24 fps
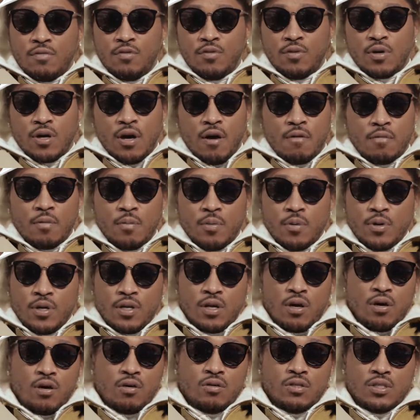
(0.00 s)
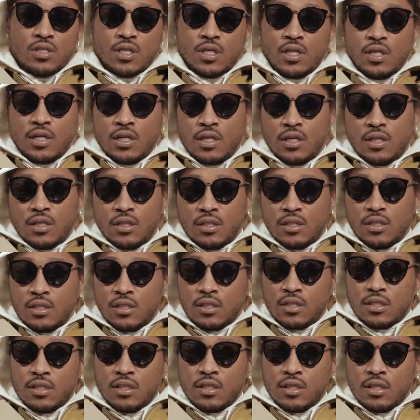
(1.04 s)
You're comfortable in your own skin.
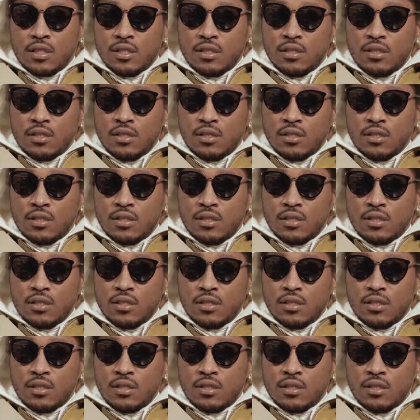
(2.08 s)
It's good.